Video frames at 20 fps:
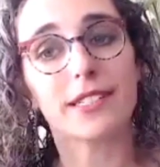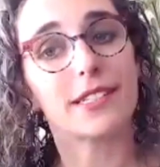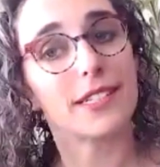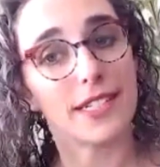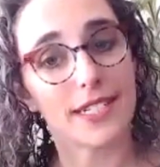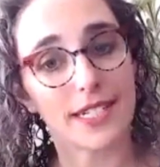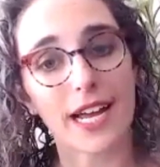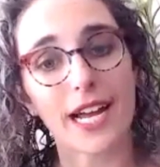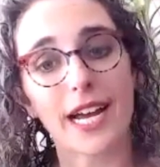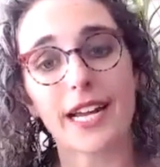
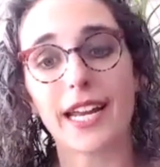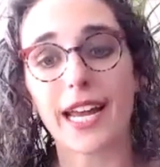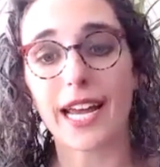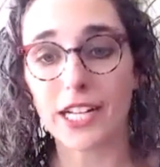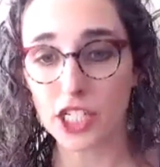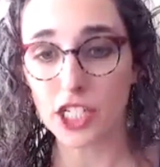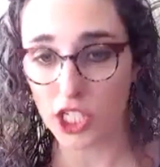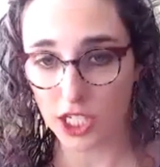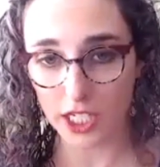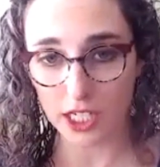design,
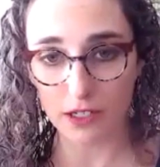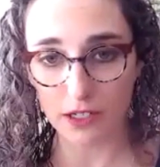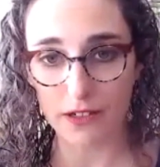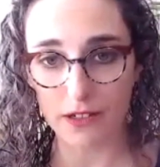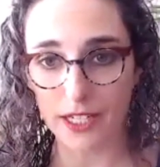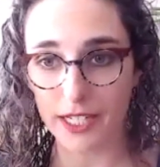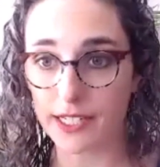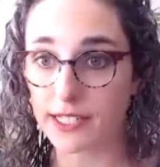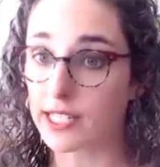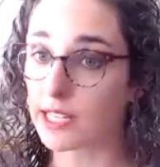
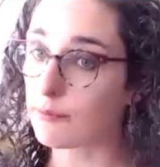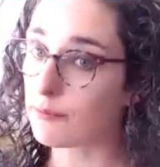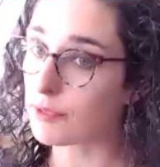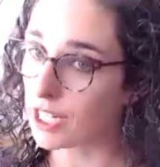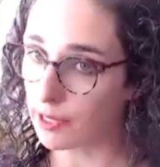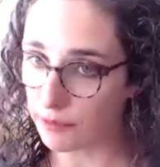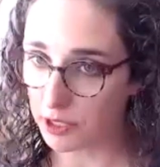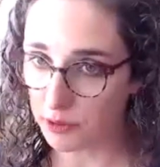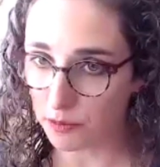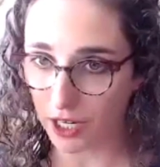engineering,
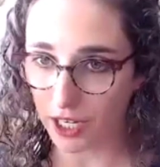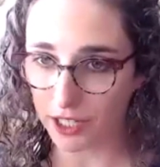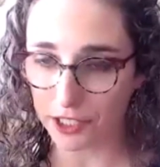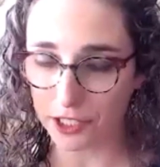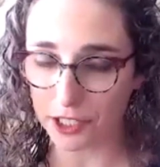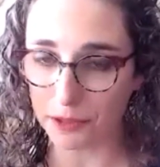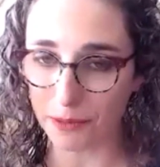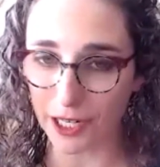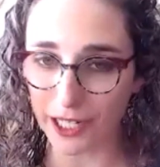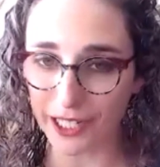sometimes
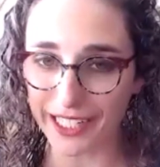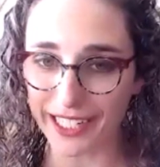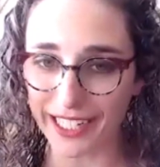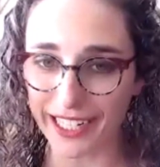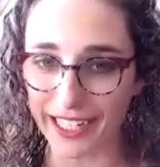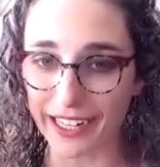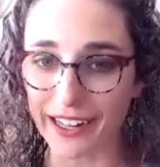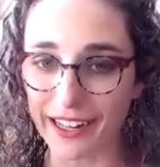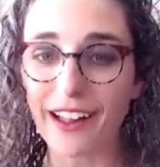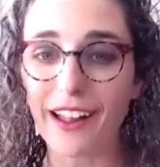product
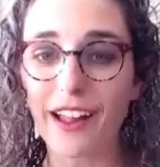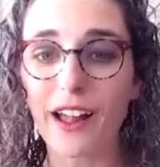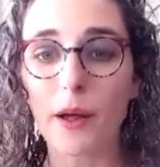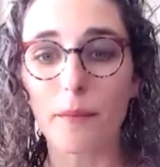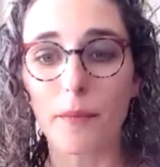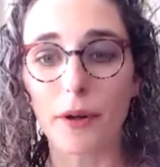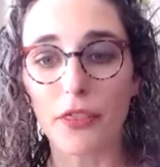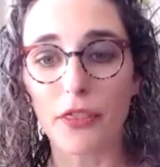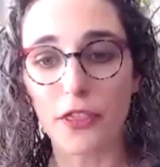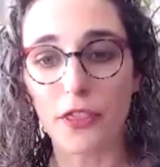marketing,
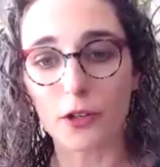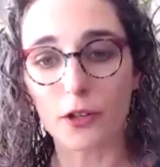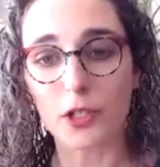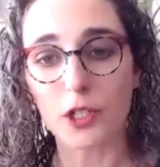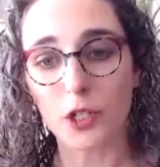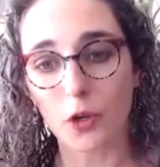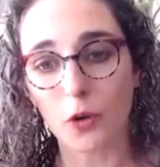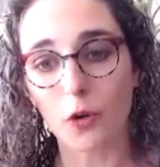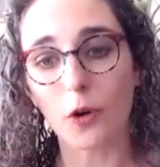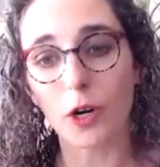but those
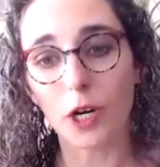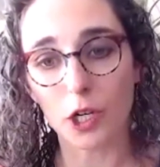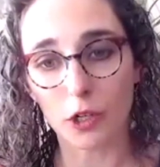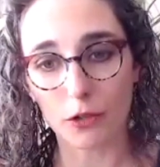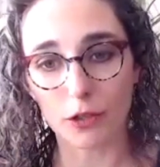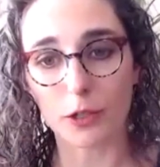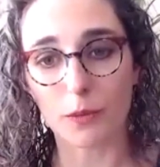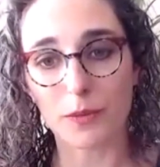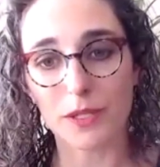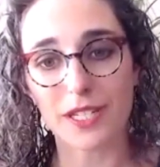core
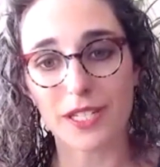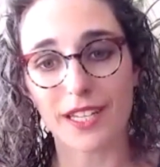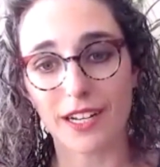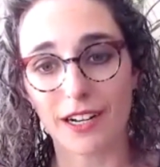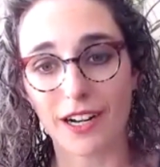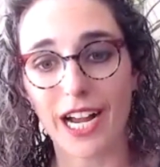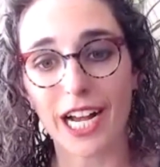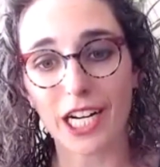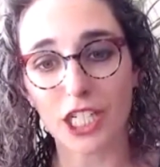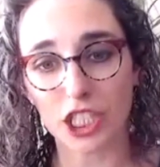groups that are
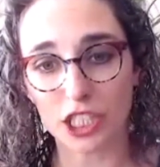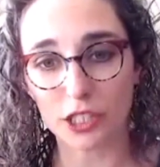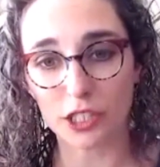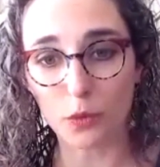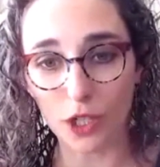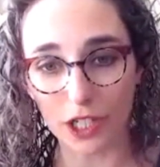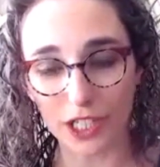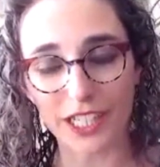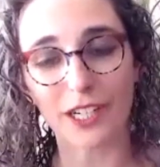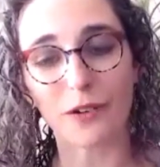actually working